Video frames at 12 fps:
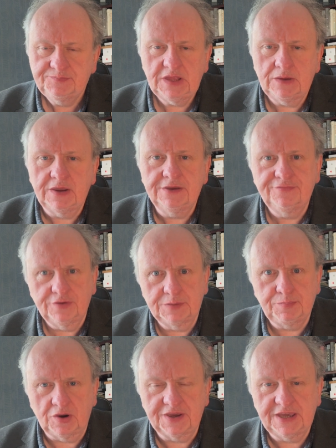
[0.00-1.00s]
Anyway, for the
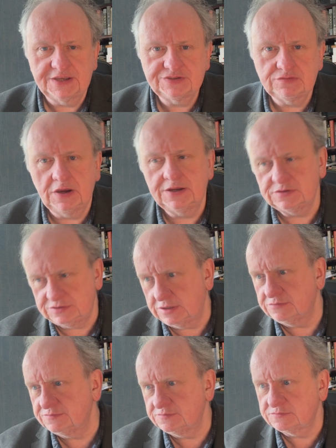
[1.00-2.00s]
podcast, right, you
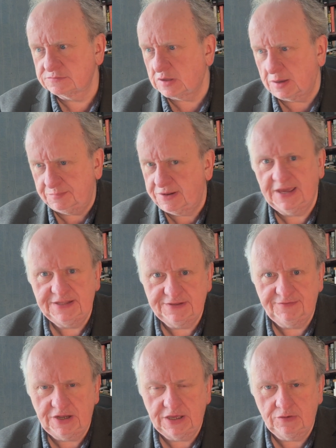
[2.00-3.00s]
know, I played the
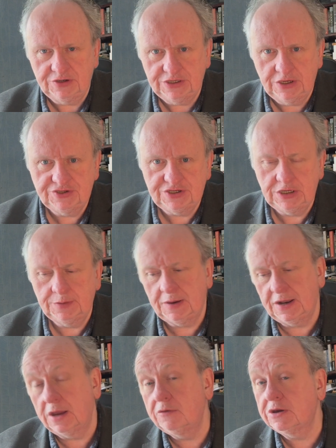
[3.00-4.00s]
video in YouTube,
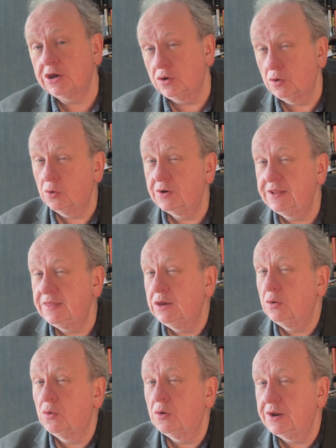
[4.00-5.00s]
and I recorded the
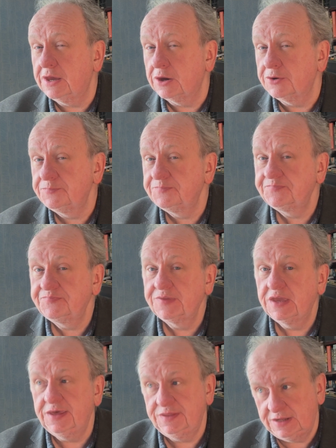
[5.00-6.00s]
audio
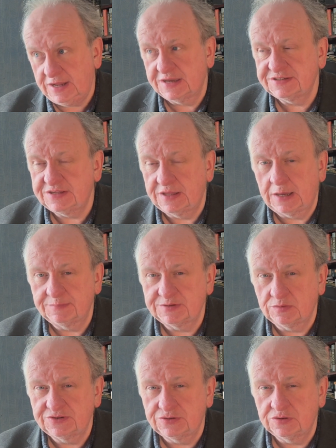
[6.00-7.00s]
in the next of the apps I
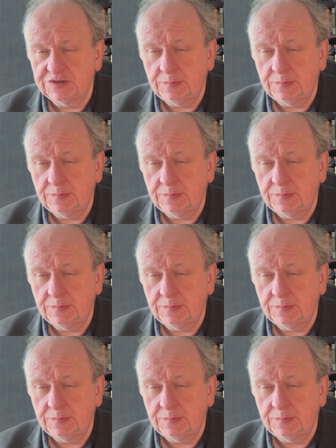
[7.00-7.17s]
want to talk to you